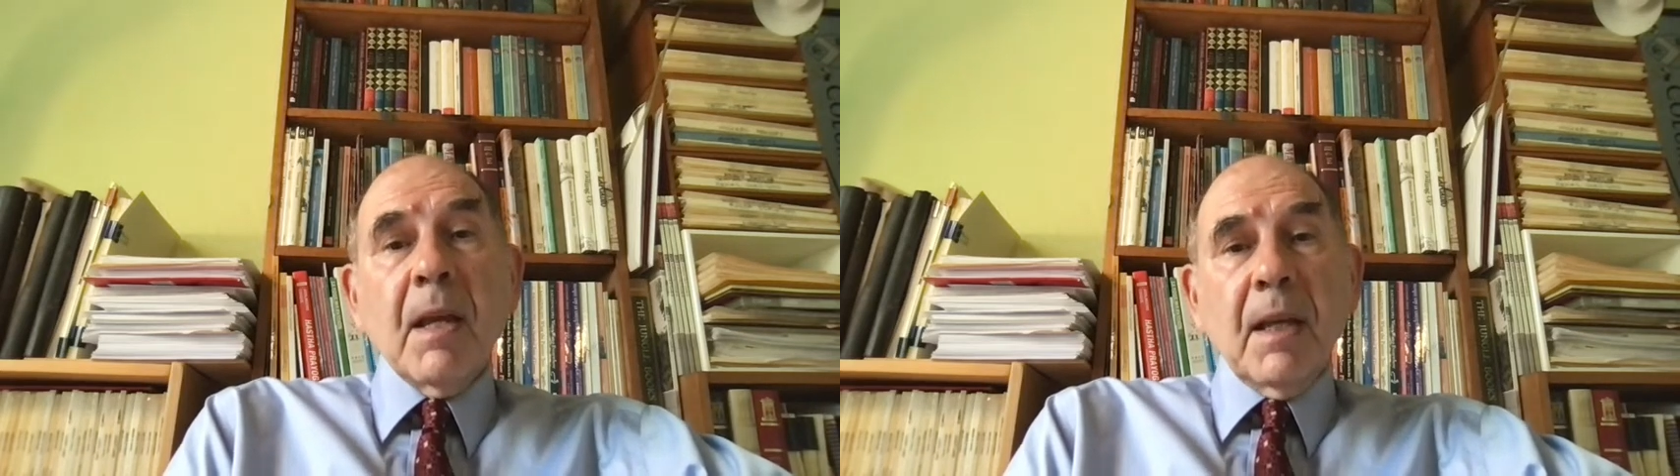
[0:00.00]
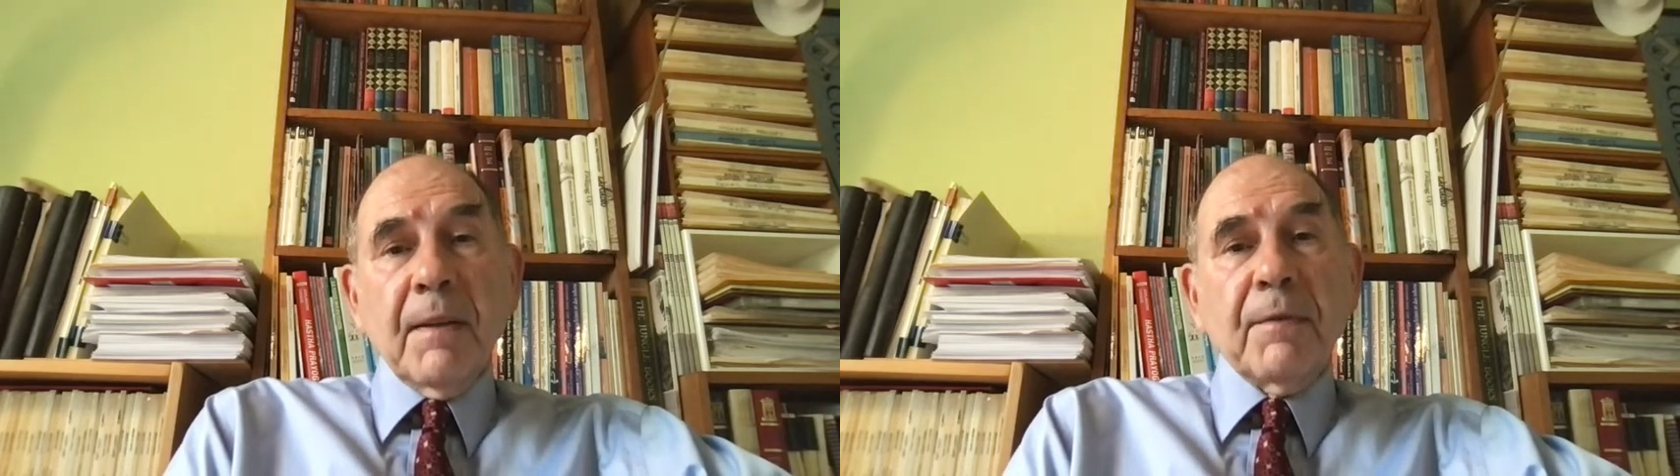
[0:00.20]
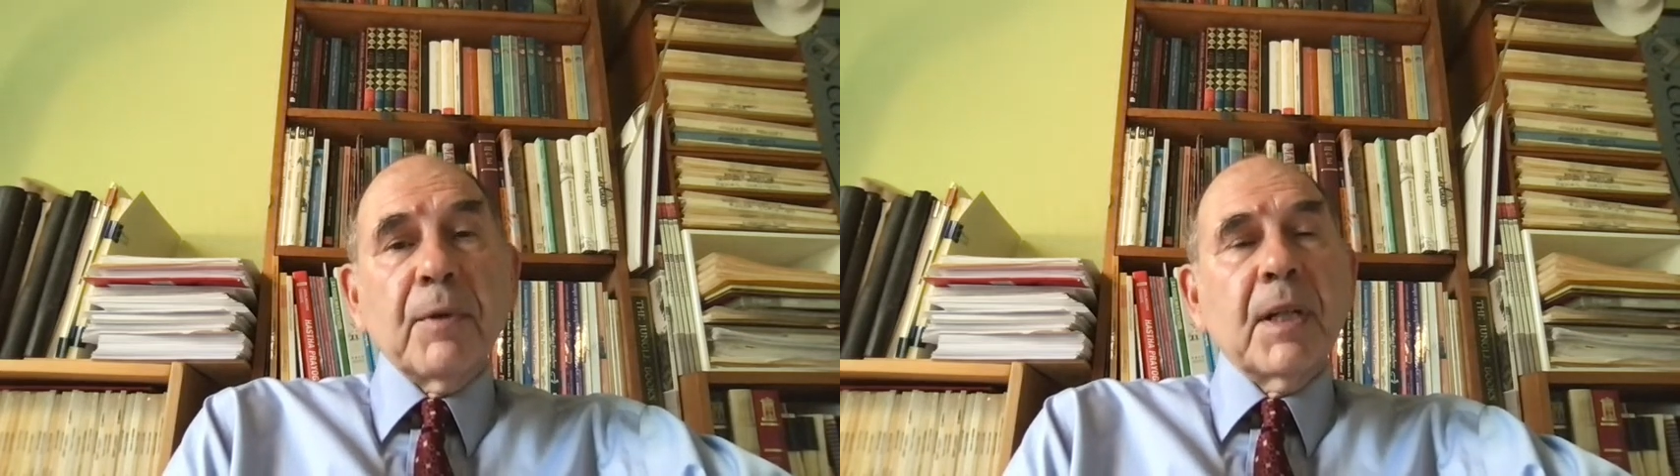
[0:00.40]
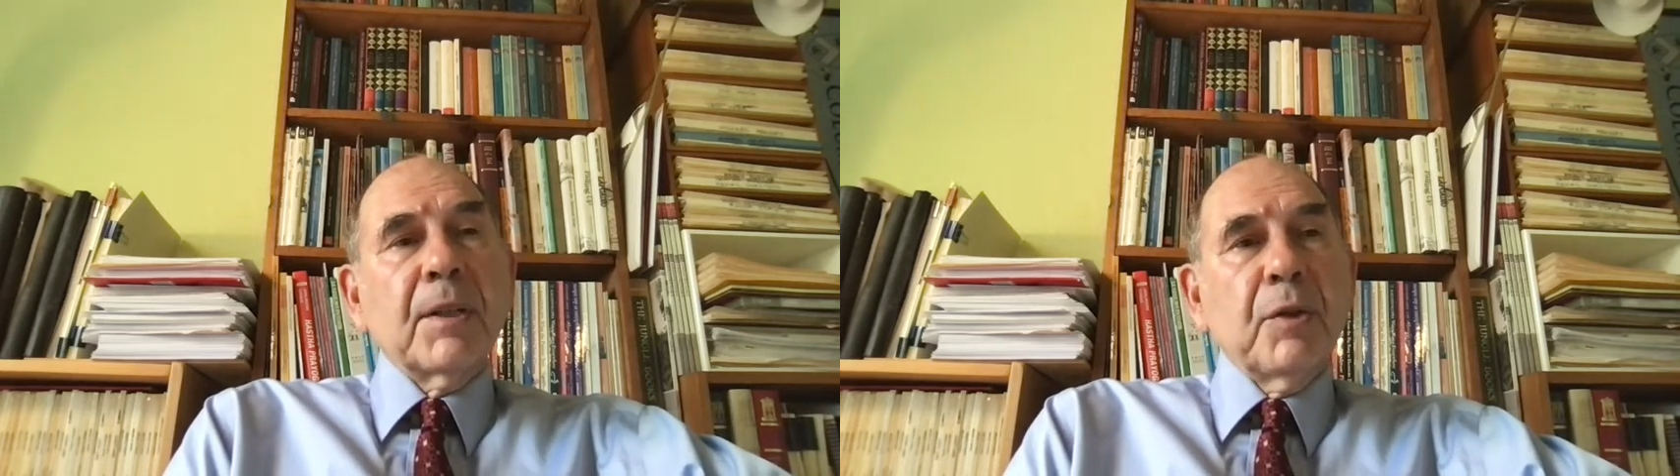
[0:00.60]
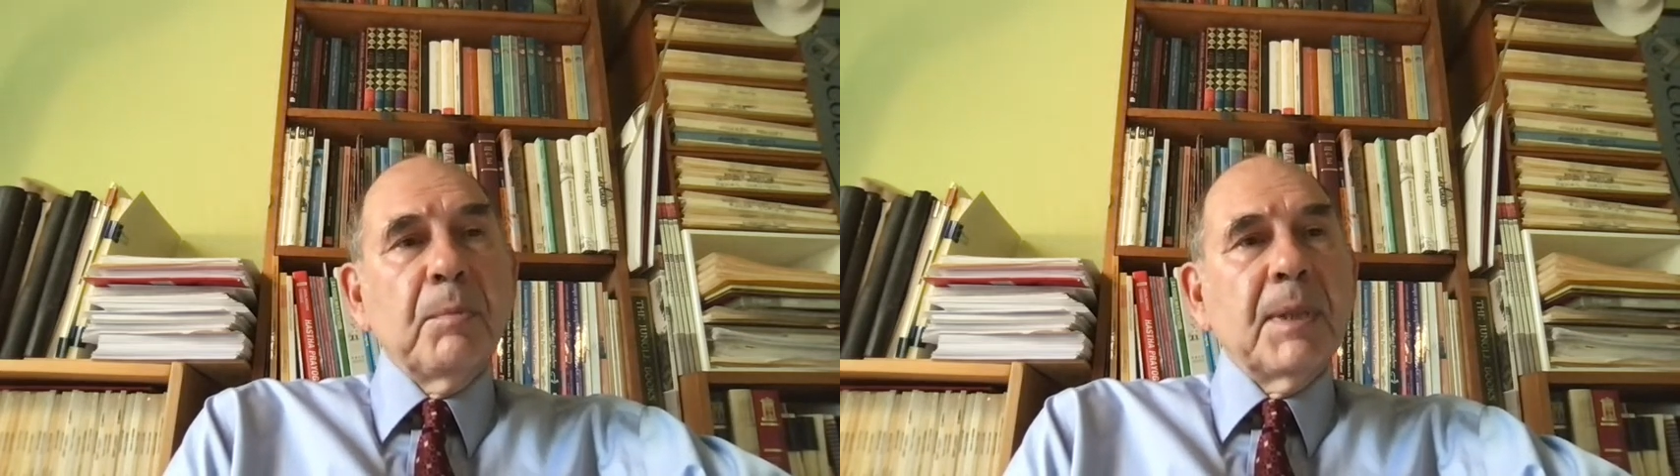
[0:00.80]
if we are
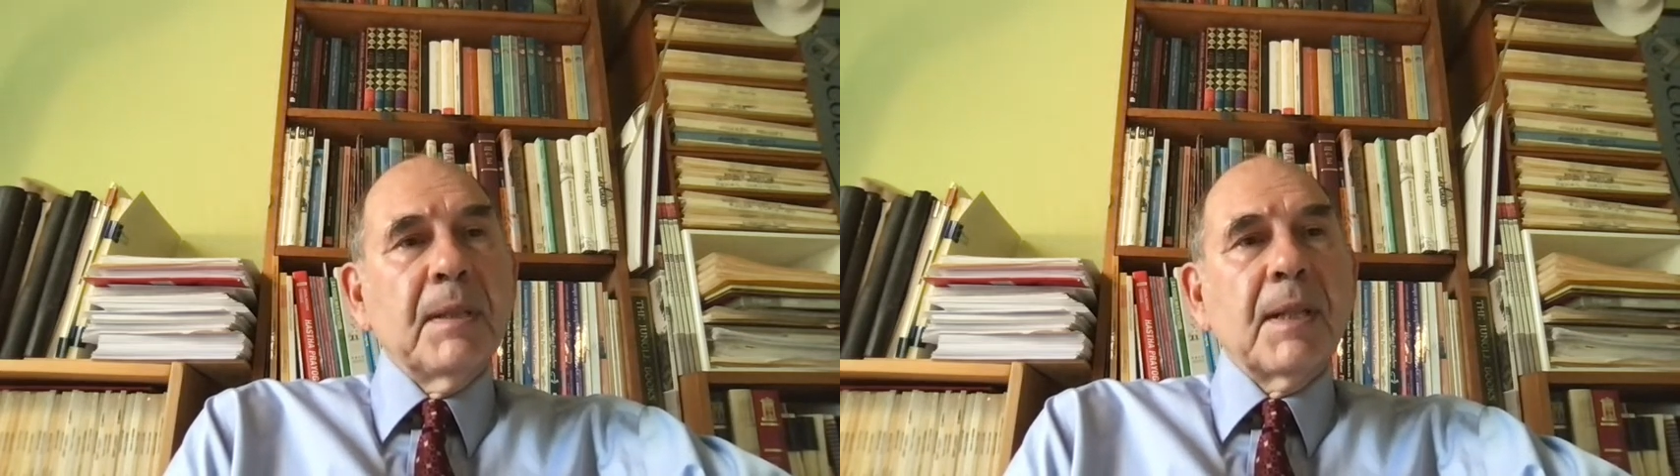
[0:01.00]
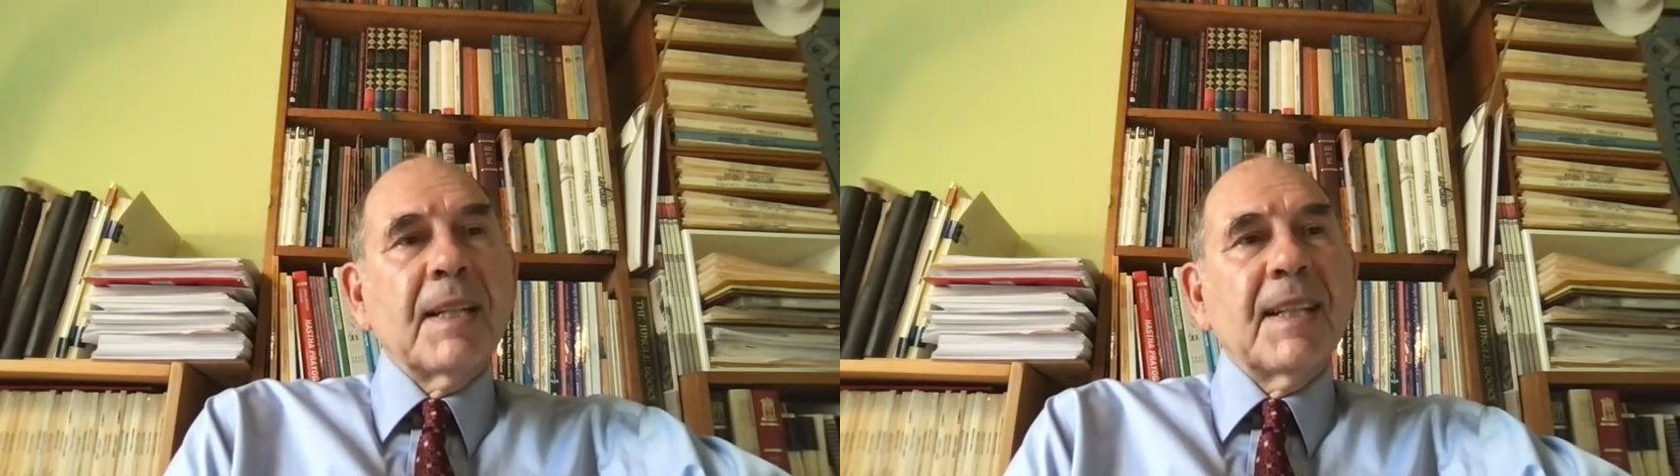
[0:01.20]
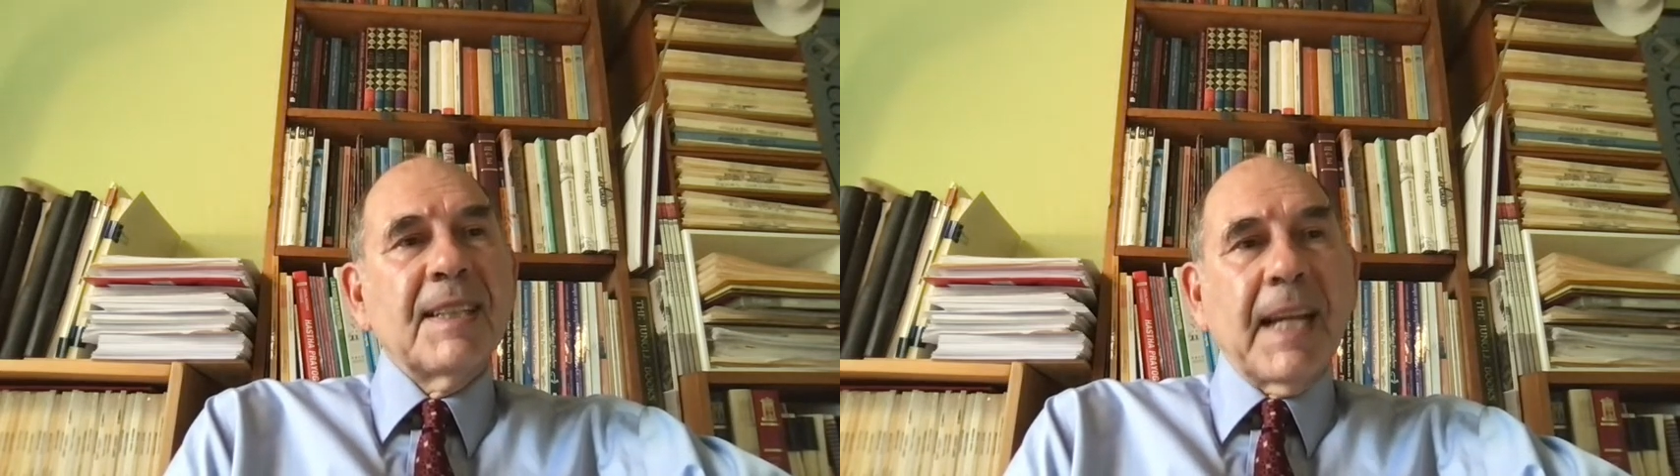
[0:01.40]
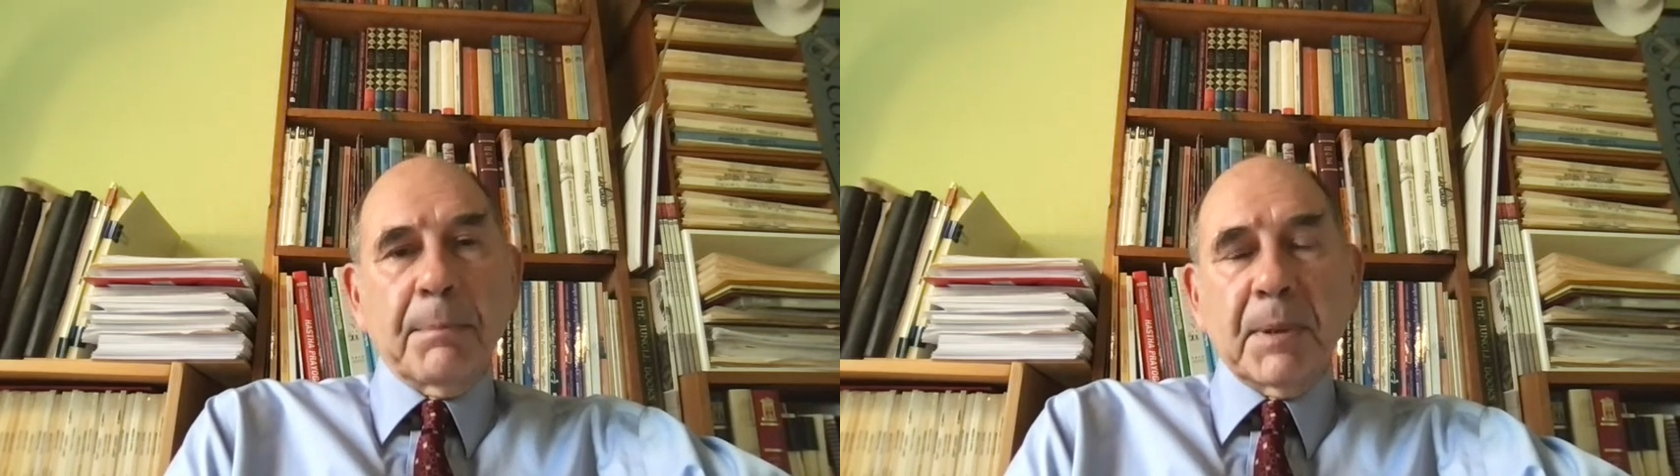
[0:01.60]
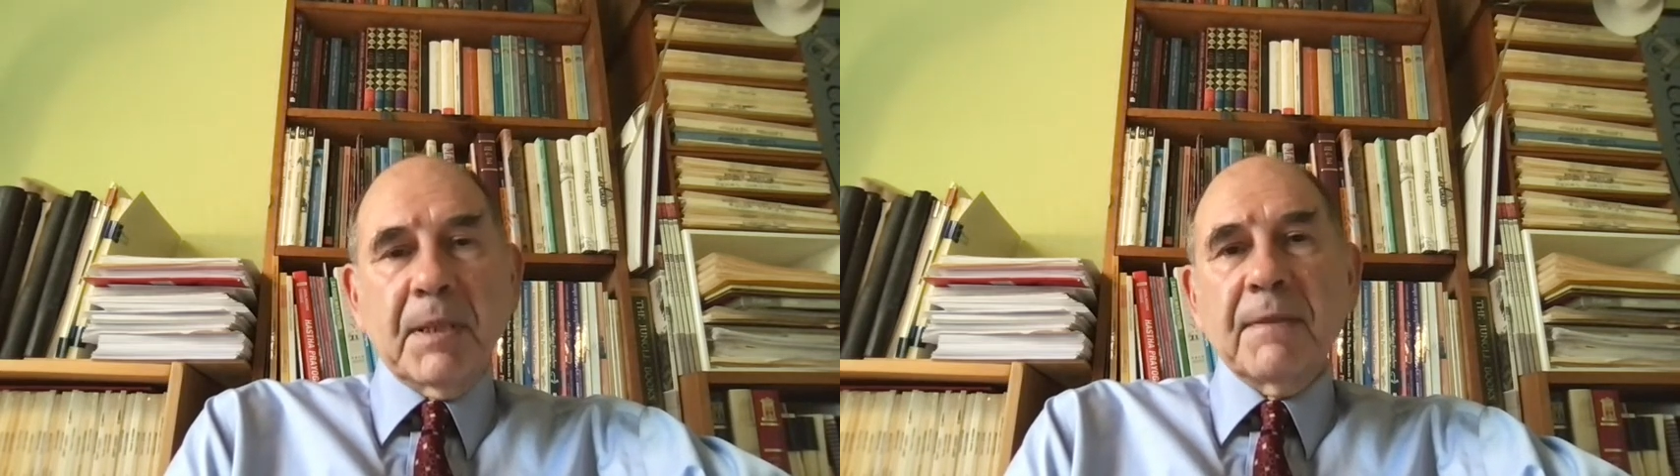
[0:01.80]
to build an
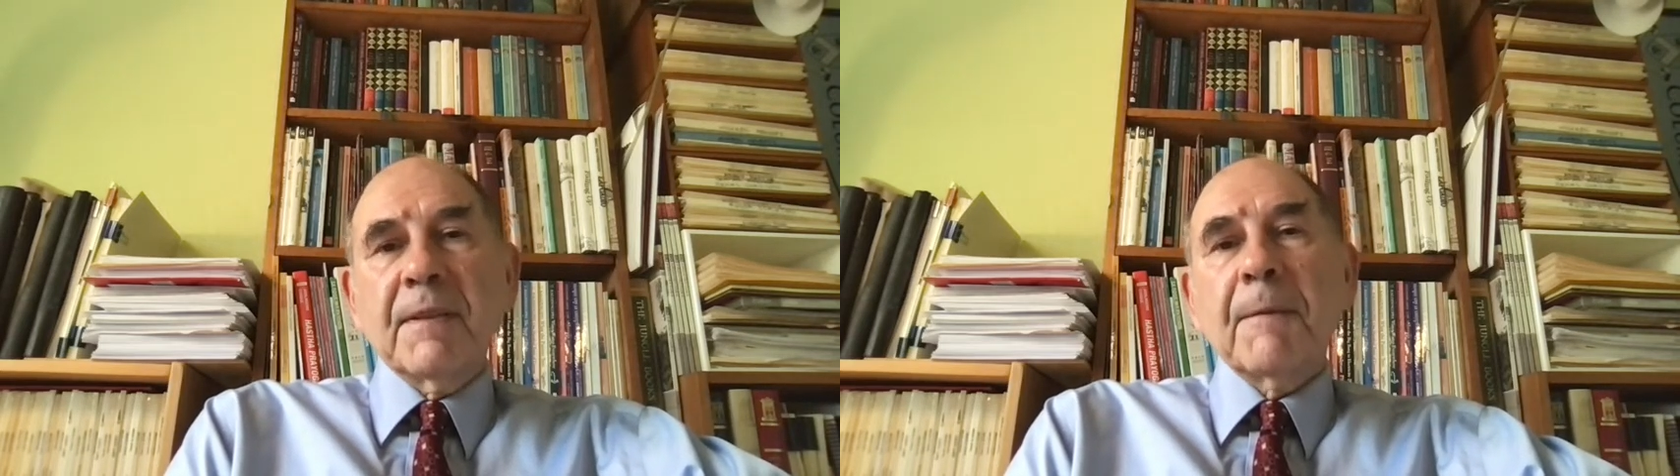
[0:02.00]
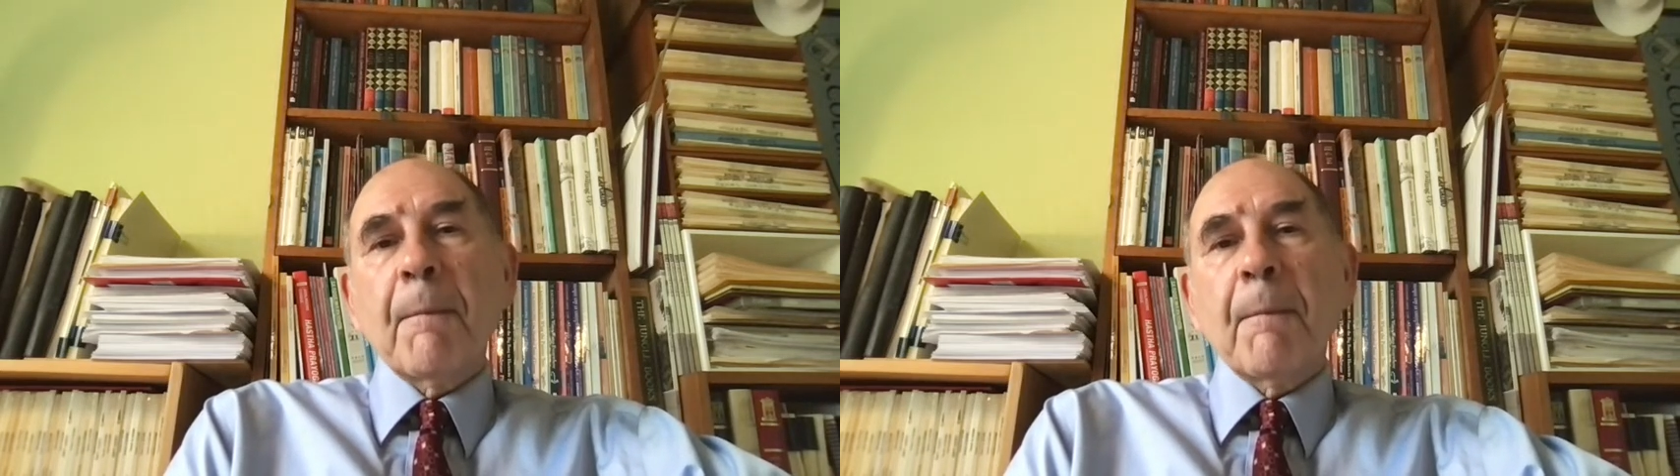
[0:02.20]
adaptive